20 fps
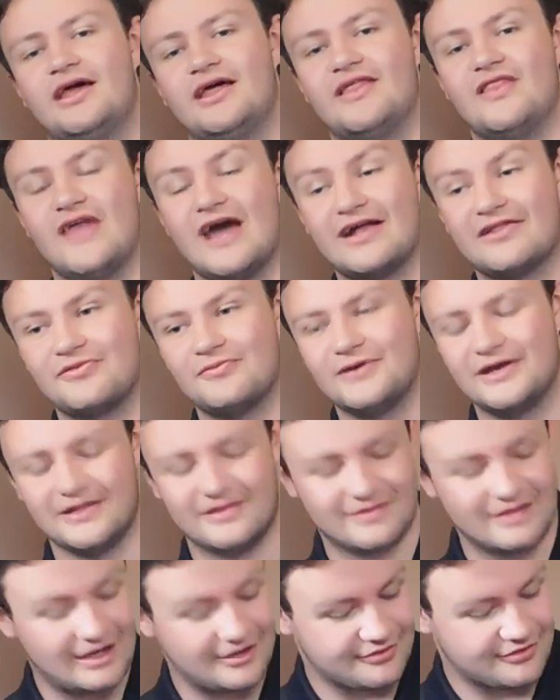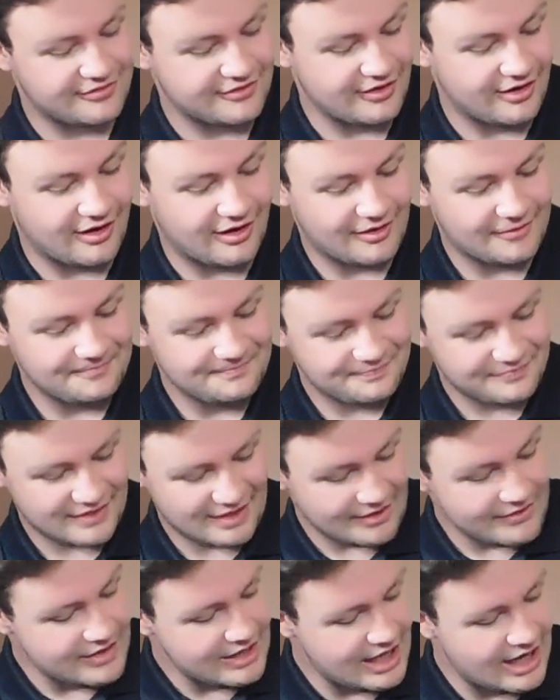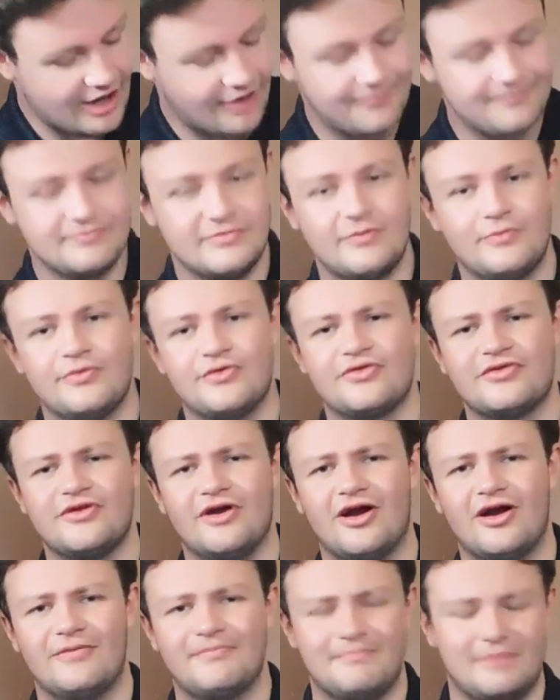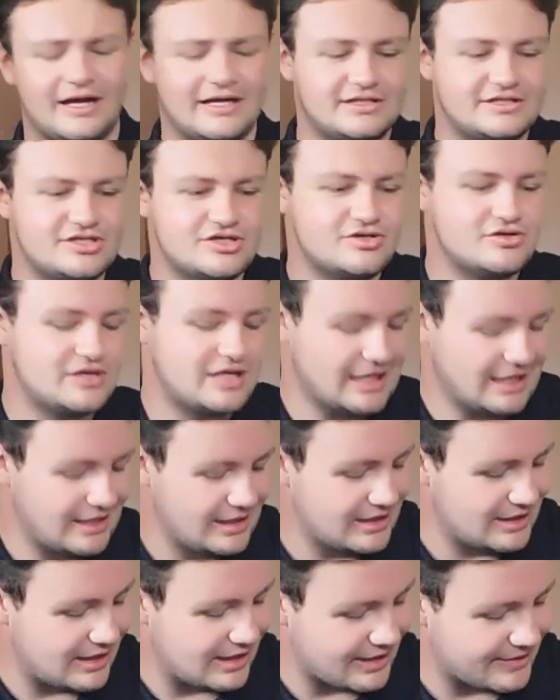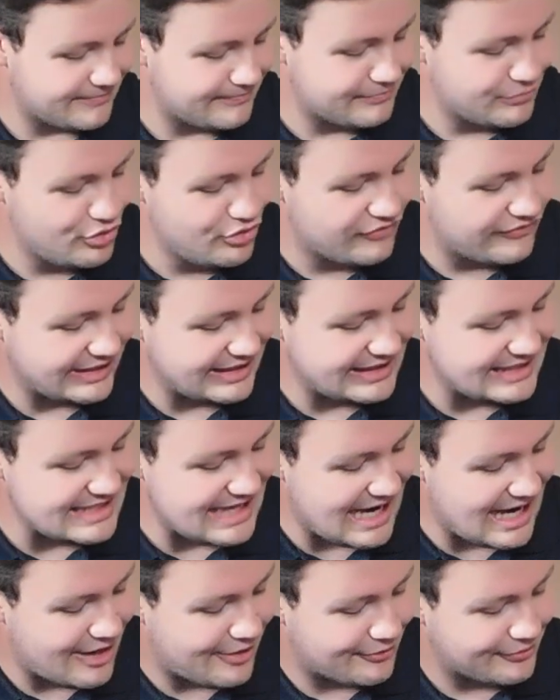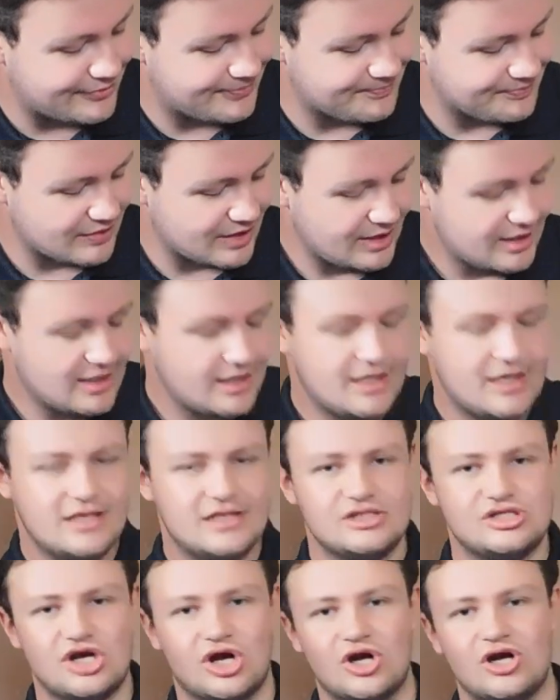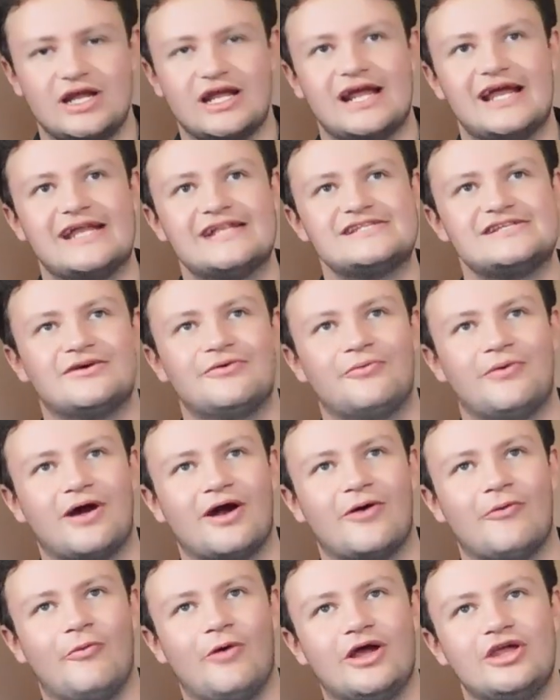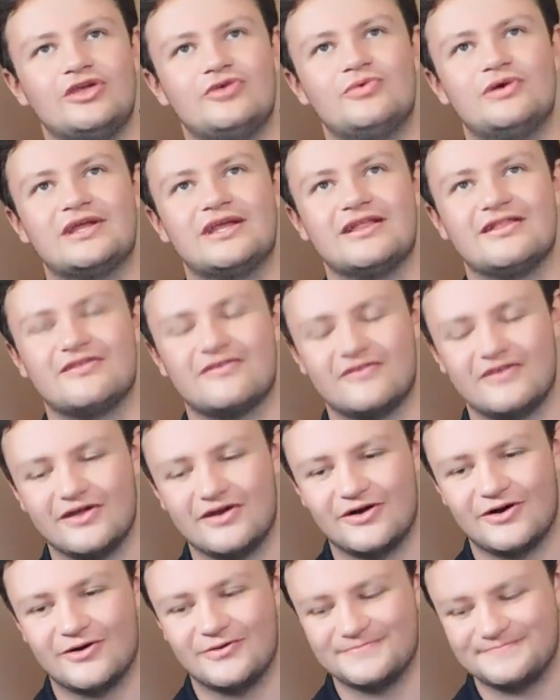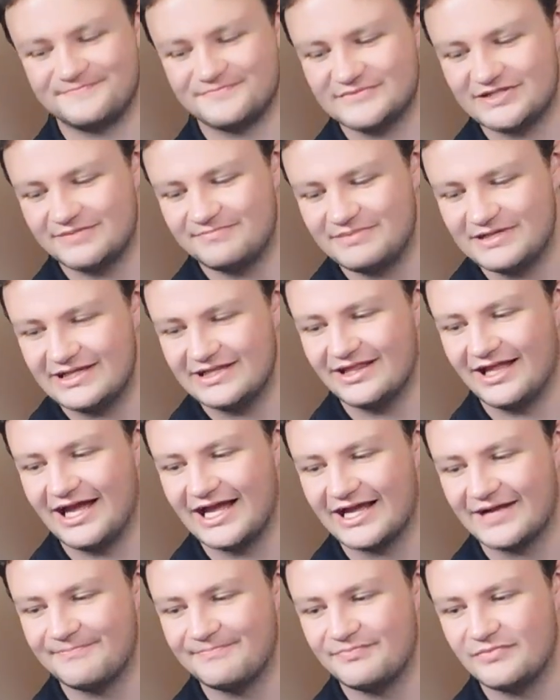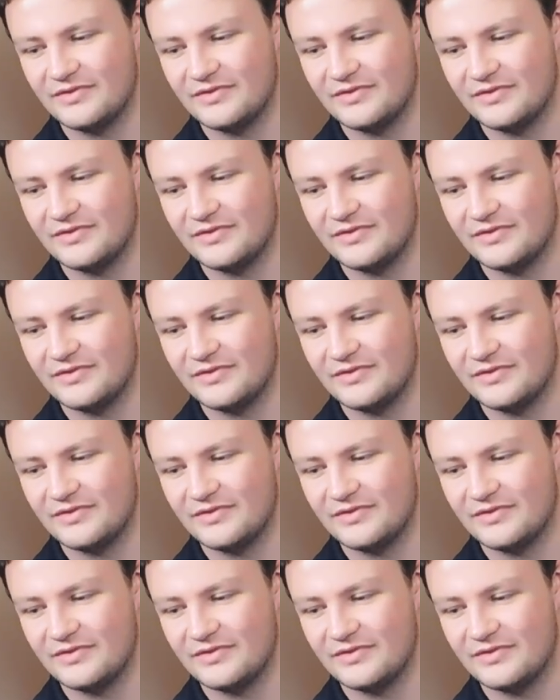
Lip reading: That's what it sounds stock. Now we'll start by tuning, like moving down, turning it to where what you would consider to be like